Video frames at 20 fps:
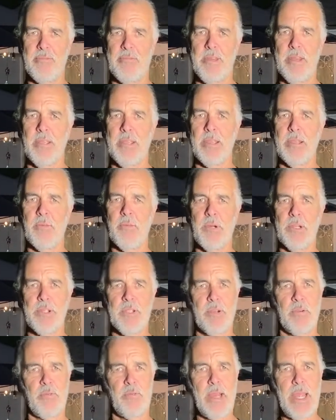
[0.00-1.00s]
there. What
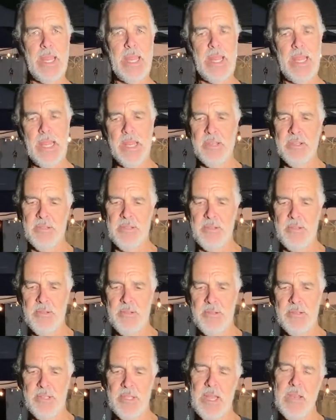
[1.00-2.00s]
your right hand is
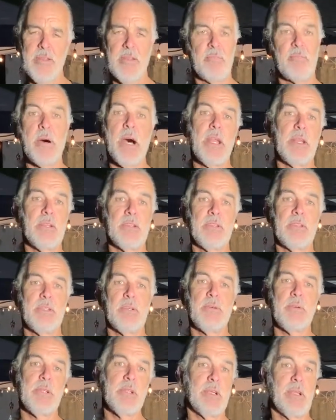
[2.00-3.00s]
doing, side of your body is
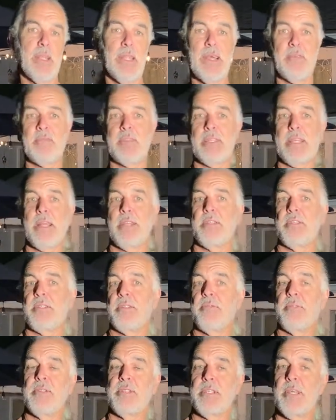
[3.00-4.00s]
doing, your left side is
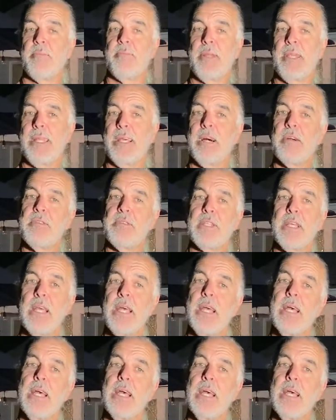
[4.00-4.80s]
doing something else.